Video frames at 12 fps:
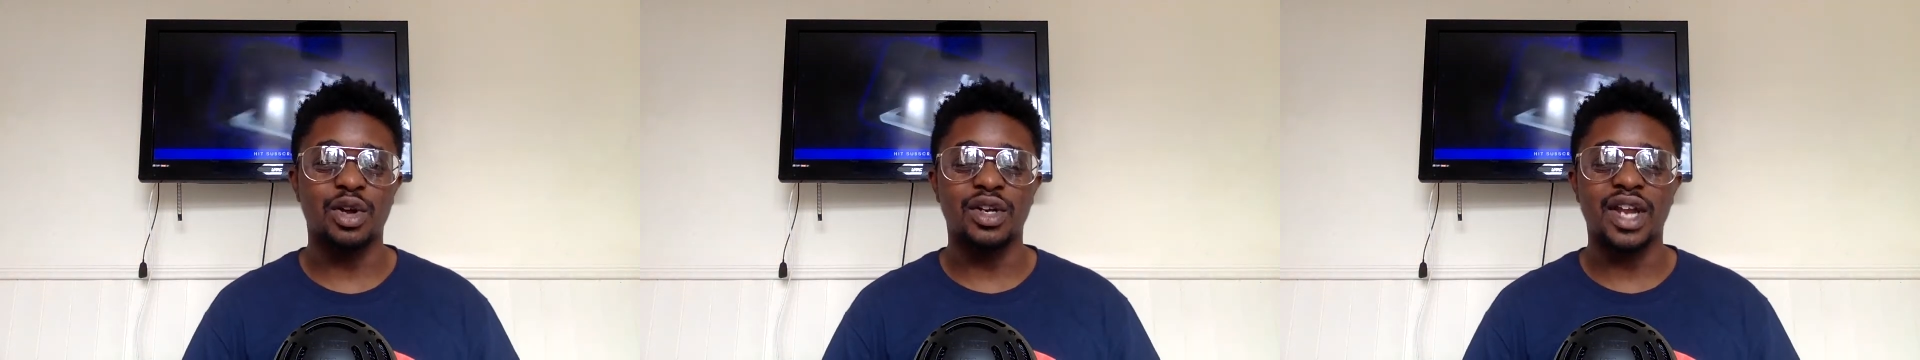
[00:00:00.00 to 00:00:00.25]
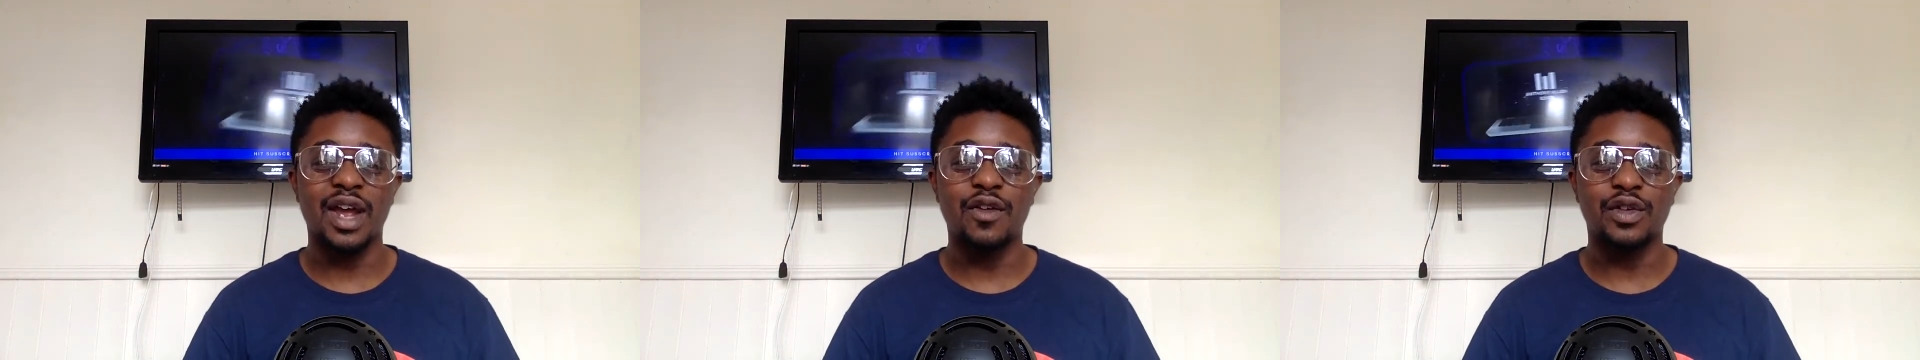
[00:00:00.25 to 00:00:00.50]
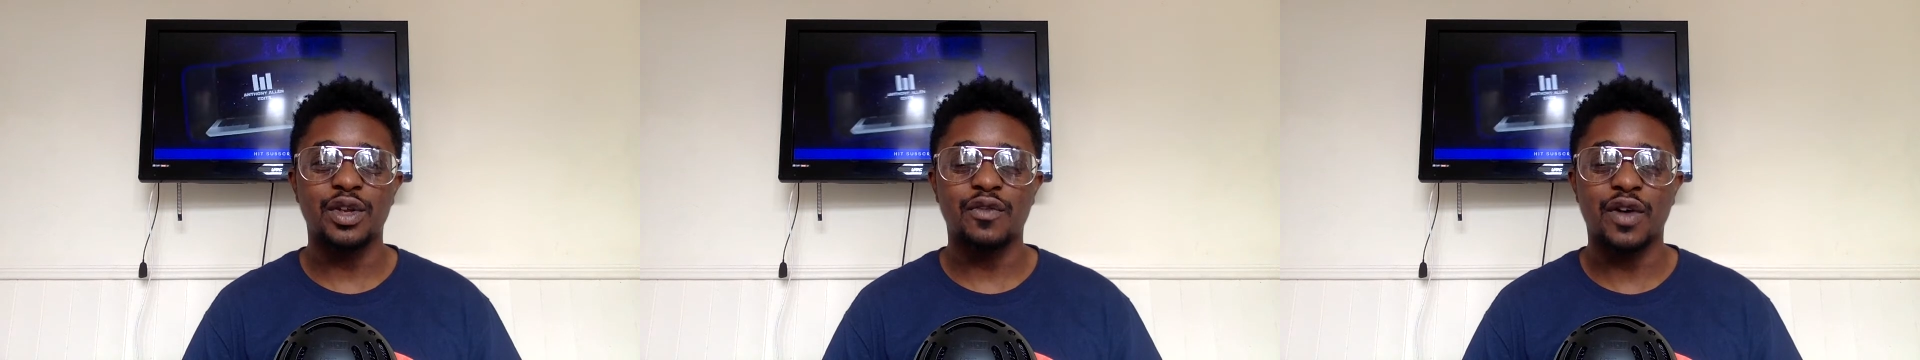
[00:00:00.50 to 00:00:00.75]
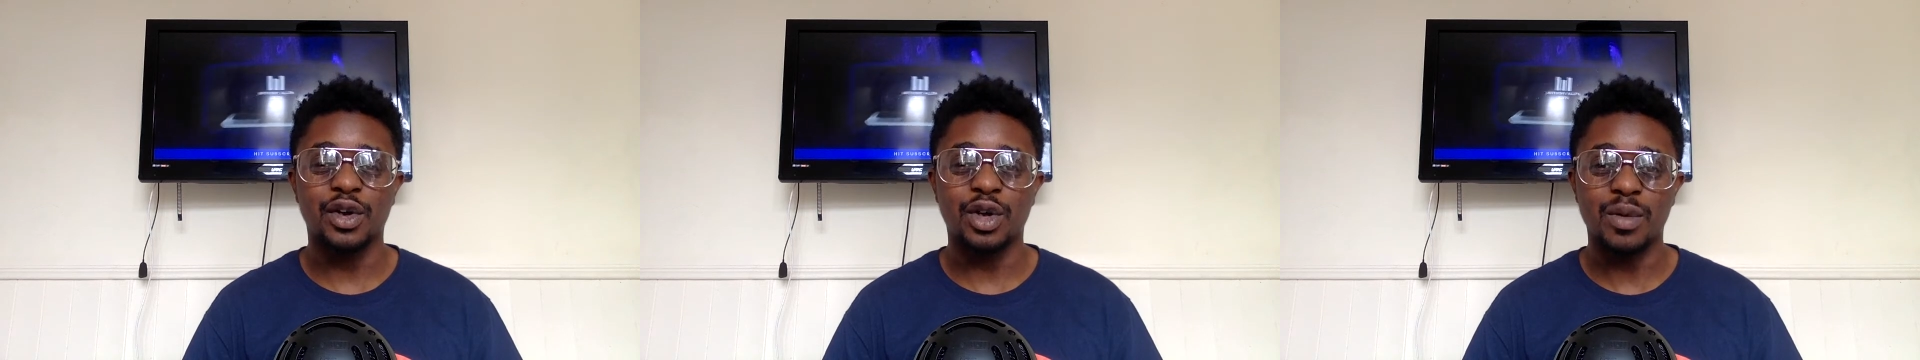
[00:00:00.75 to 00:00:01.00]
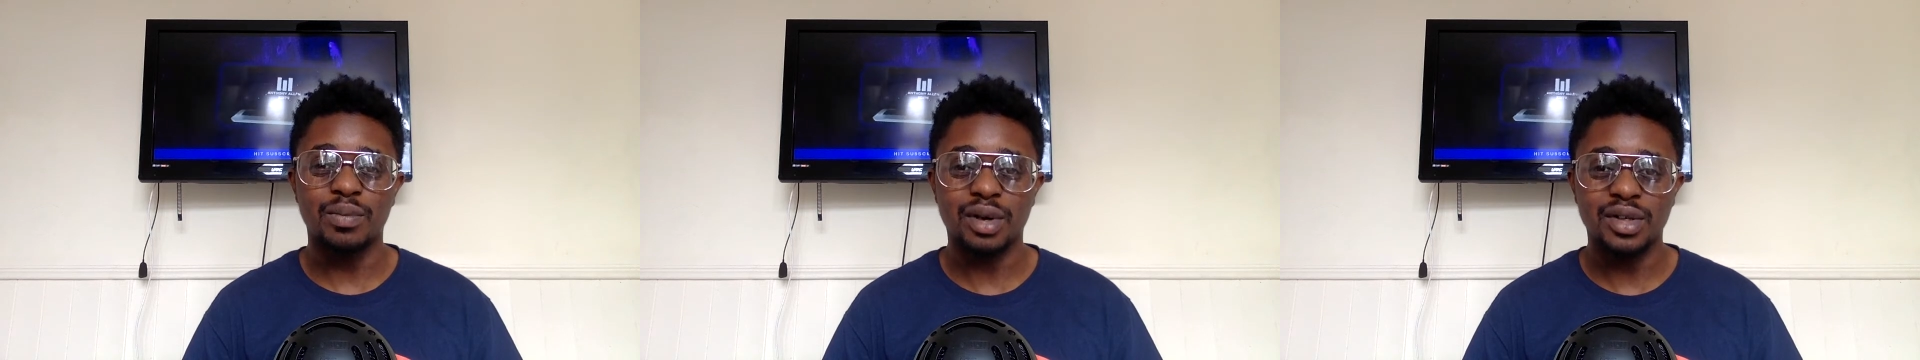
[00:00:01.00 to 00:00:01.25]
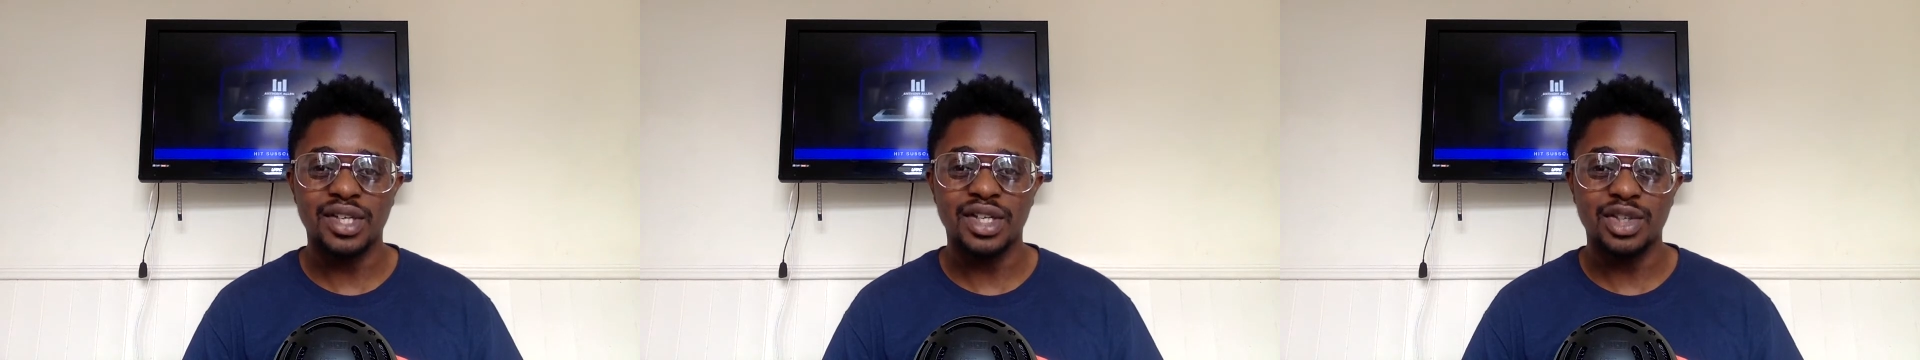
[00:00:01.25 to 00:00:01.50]
now for you Final Cut Pro
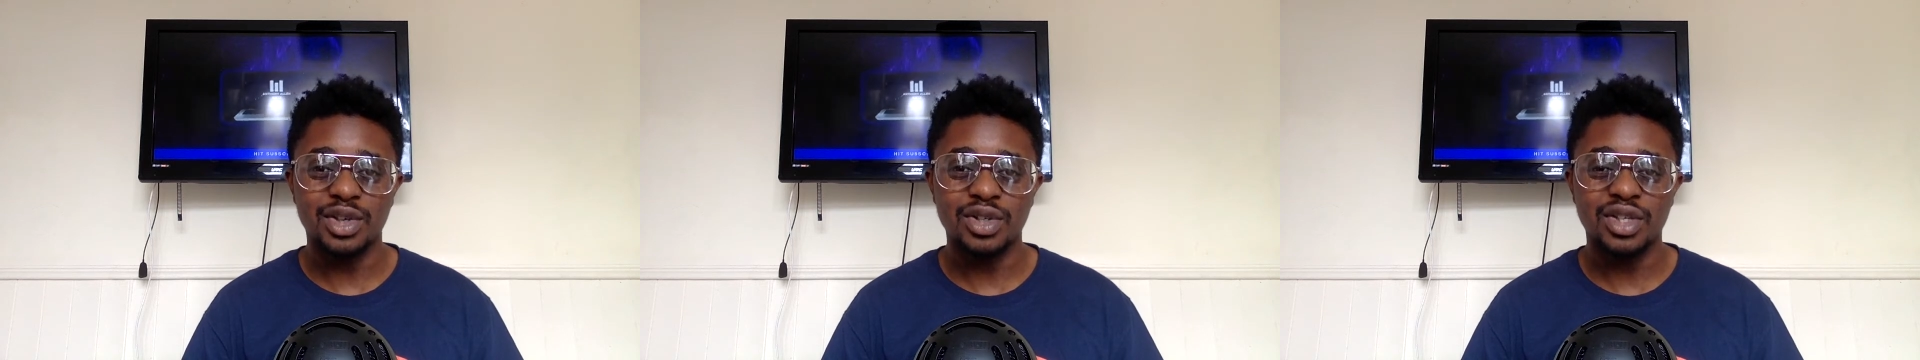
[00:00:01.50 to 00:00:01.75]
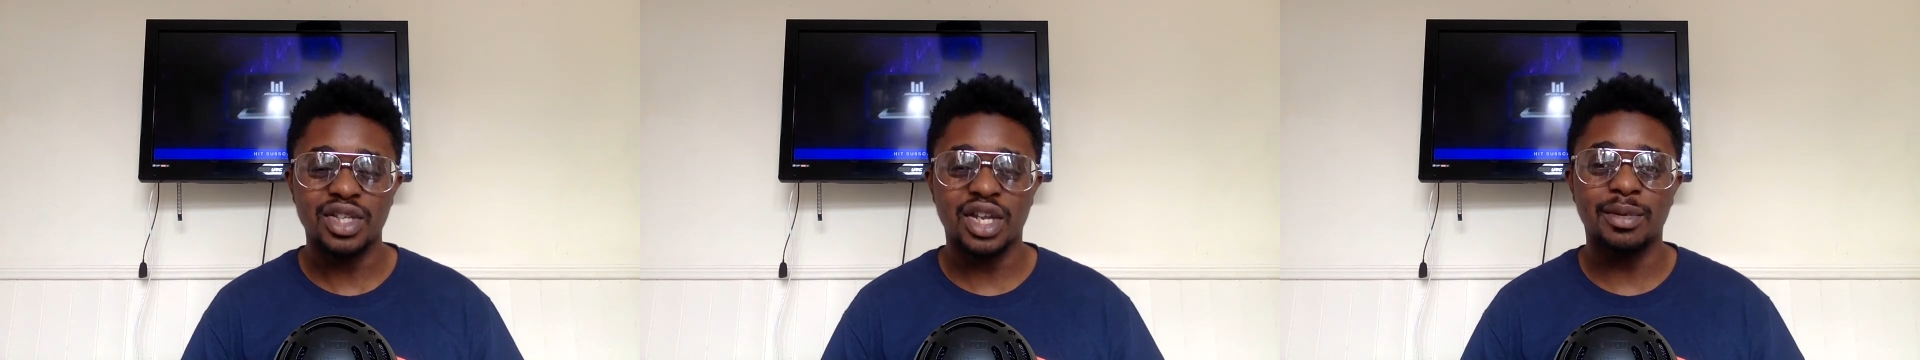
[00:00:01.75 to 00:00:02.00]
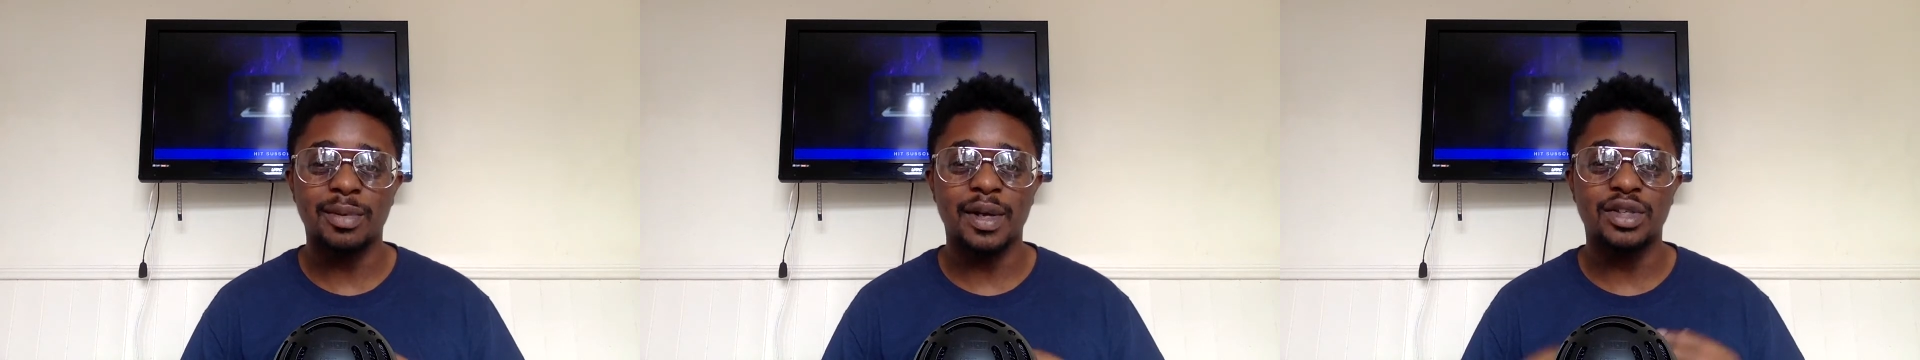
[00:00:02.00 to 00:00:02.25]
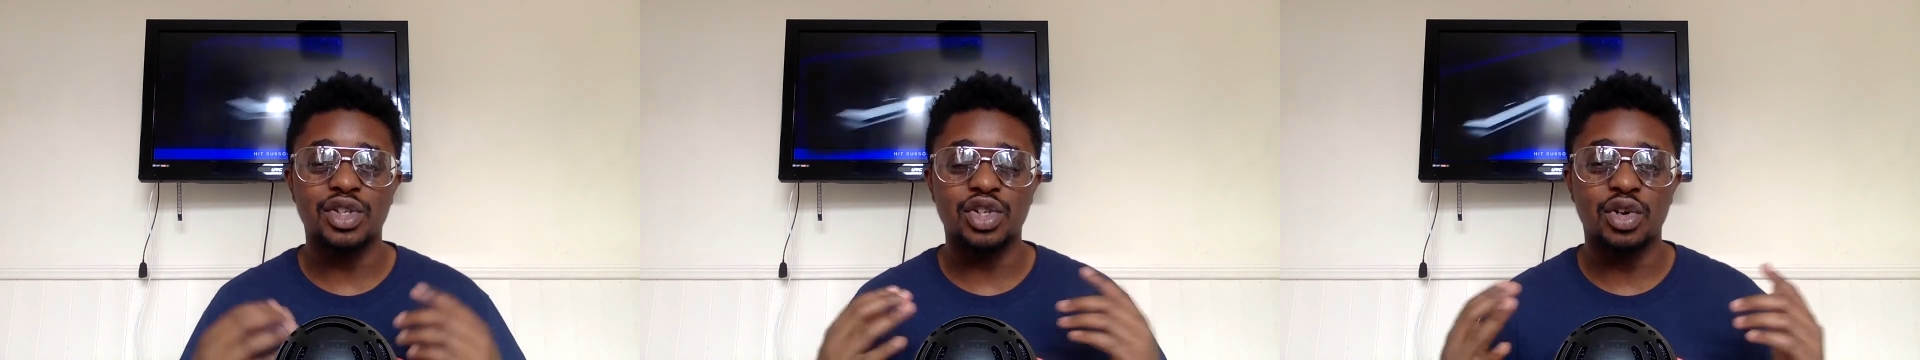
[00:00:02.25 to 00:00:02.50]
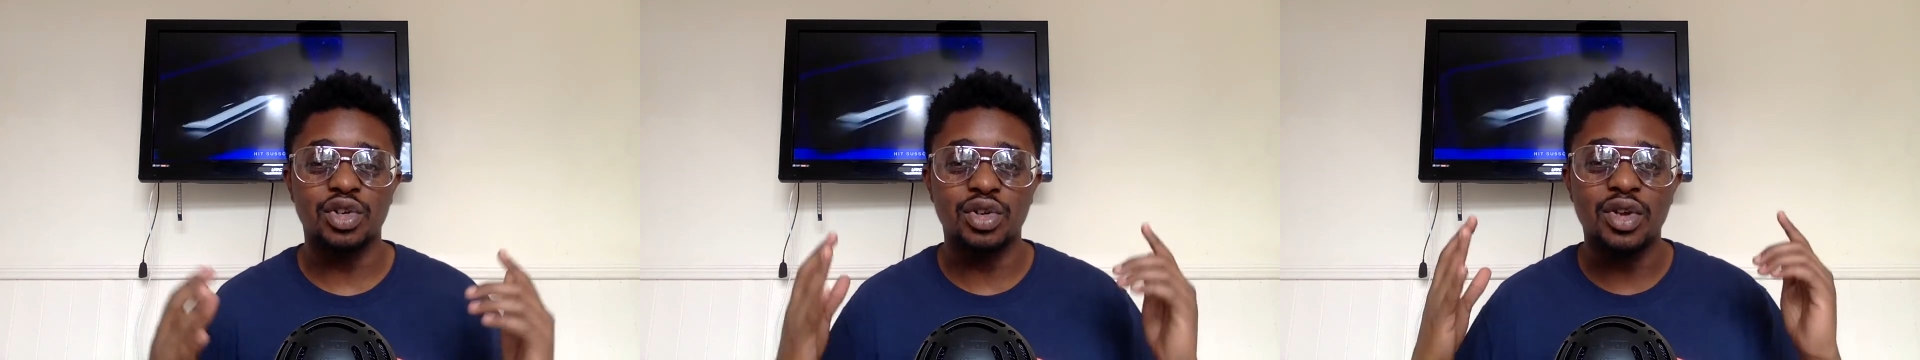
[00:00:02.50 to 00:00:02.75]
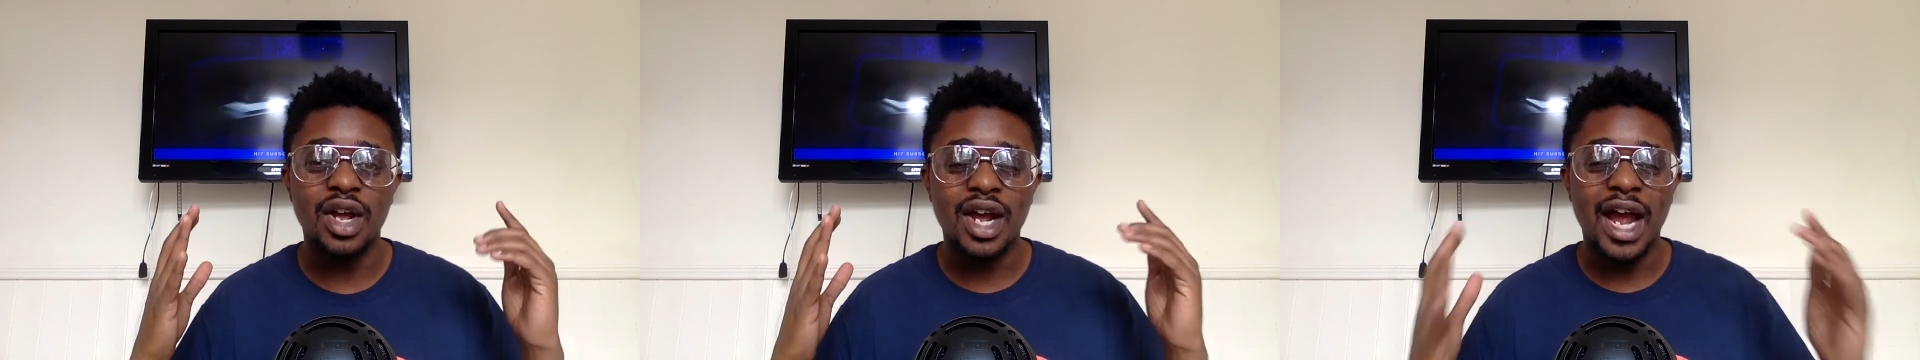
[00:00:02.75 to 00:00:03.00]
10 users and I'm about to show you